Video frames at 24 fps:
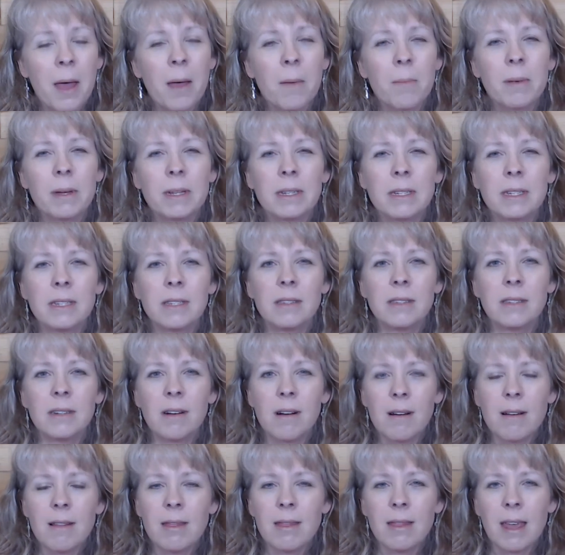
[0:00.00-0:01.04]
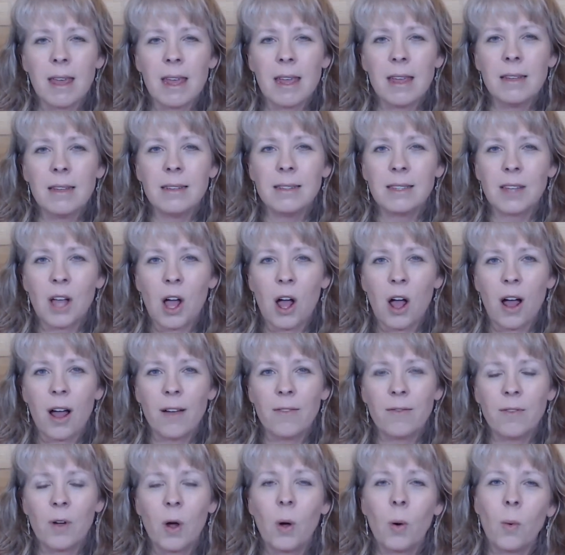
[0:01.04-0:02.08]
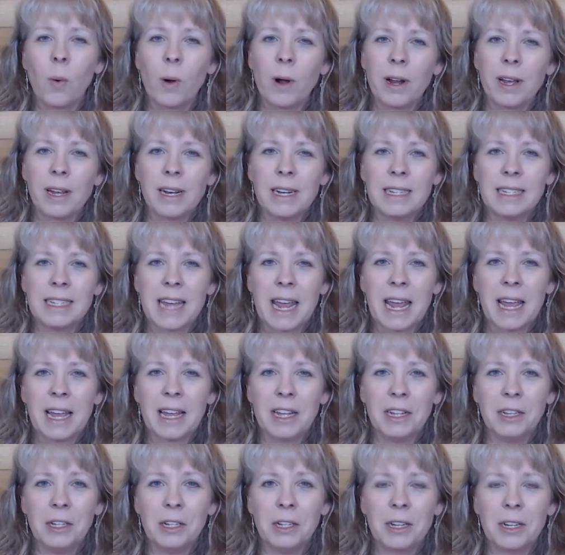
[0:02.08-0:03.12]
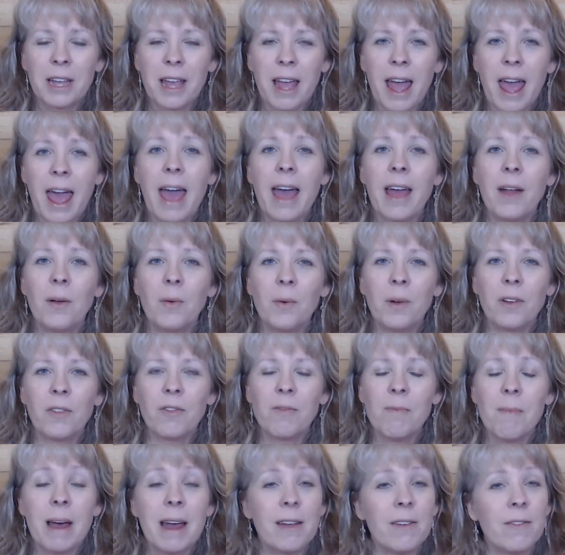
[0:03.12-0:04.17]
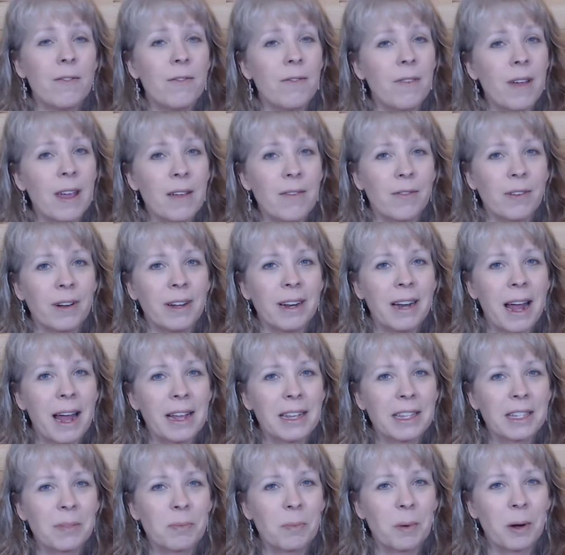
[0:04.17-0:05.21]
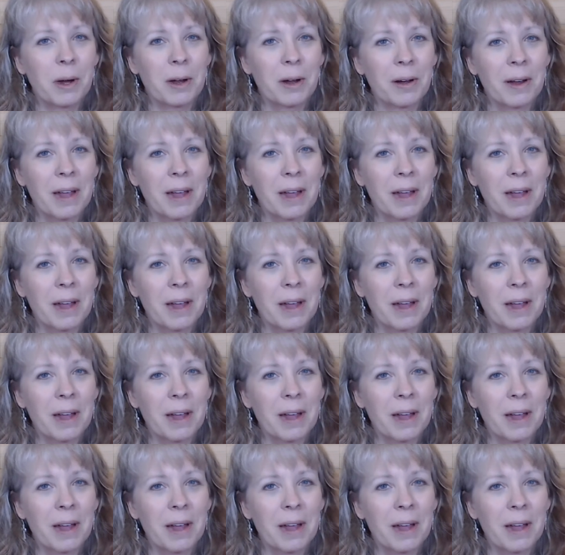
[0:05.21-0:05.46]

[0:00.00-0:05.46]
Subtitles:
But to start things off, we're going to take a look at one of my favorite icebreaker